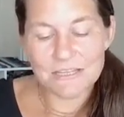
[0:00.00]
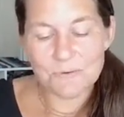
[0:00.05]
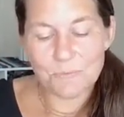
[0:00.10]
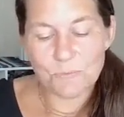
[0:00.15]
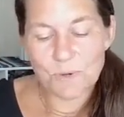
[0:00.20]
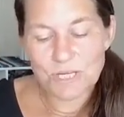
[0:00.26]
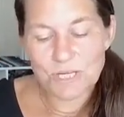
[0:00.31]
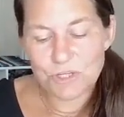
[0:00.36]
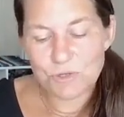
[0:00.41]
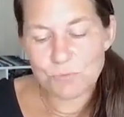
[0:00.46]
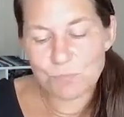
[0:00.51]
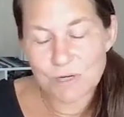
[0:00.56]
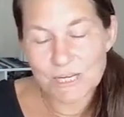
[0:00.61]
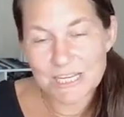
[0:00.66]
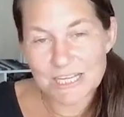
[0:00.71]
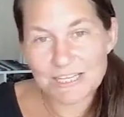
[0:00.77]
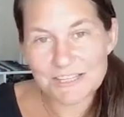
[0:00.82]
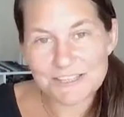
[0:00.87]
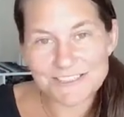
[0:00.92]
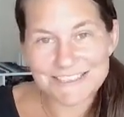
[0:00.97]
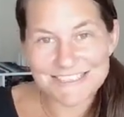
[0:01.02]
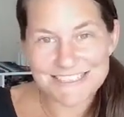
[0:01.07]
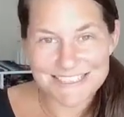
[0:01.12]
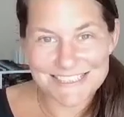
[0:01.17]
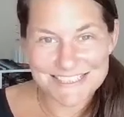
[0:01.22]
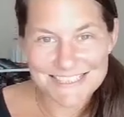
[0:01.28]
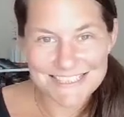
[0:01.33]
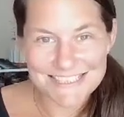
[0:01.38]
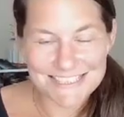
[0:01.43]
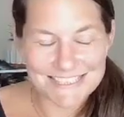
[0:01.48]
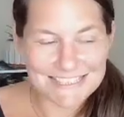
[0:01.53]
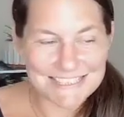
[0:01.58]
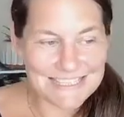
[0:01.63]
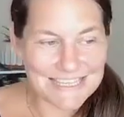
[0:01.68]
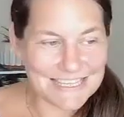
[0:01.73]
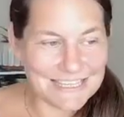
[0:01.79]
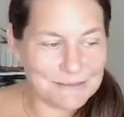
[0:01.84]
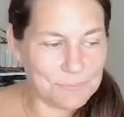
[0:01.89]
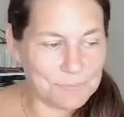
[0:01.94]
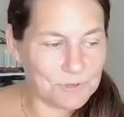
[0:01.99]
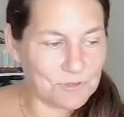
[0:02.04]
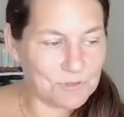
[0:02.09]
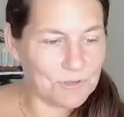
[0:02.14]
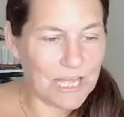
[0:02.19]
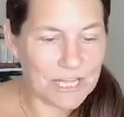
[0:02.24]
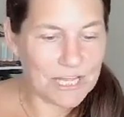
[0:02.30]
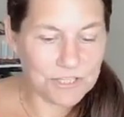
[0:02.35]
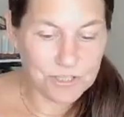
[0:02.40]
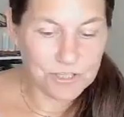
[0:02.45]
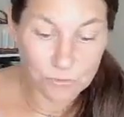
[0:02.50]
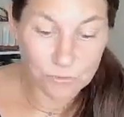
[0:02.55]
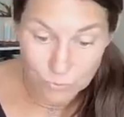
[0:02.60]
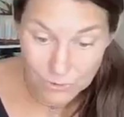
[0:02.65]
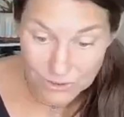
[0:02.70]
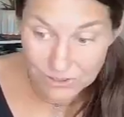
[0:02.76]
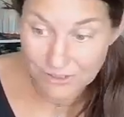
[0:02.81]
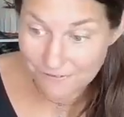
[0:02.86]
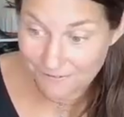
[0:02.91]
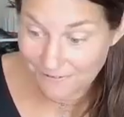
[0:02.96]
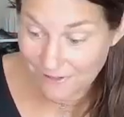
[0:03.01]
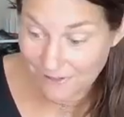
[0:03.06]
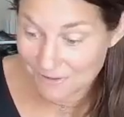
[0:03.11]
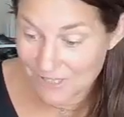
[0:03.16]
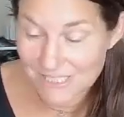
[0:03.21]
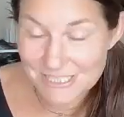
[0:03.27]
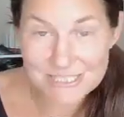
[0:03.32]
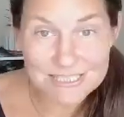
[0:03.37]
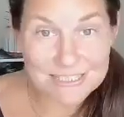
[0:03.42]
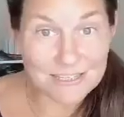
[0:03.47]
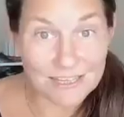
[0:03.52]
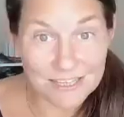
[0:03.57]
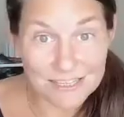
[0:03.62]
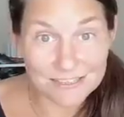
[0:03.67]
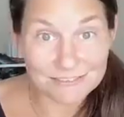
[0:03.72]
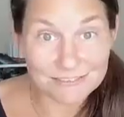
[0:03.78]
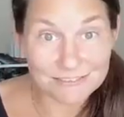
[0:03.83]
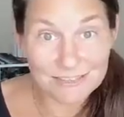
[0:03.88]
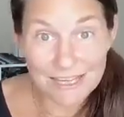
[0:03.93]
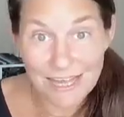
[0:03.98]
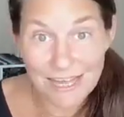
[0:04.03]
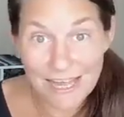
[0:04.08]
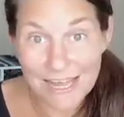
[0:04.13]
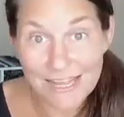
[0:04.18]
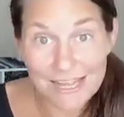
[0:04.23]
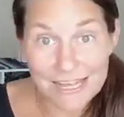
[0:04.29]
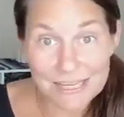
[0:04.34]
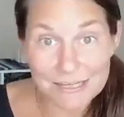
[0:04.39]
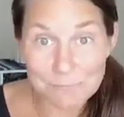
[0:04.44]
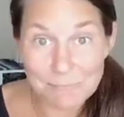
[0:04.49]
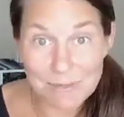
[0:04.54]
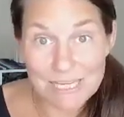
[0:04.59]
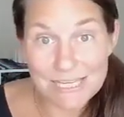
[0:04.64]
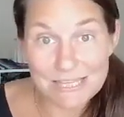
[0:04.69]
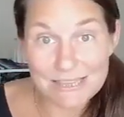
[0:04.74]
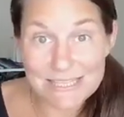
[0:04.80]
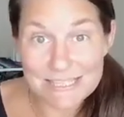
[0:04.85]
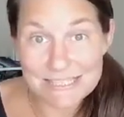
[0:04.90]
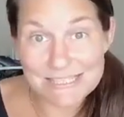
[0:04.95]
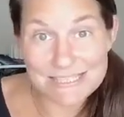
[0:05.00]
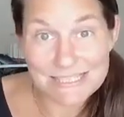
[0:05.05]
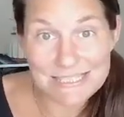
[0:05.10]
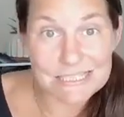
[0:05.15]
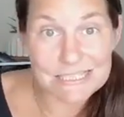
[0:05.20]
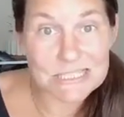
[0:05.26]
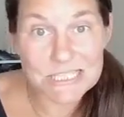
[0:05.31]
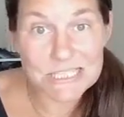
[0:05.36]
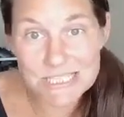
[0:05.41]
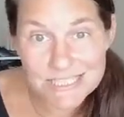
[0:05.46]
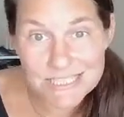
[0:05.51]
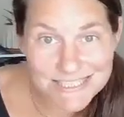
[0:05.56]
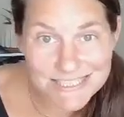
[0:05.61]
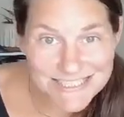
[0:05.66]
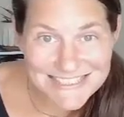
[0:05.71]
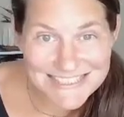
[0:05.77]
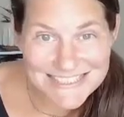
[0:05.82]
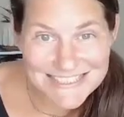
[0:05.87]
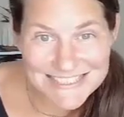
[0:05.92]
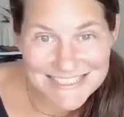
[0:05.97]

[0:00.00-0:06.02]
When you bring your dish to the table and you're really focused on, I got to make these dishes,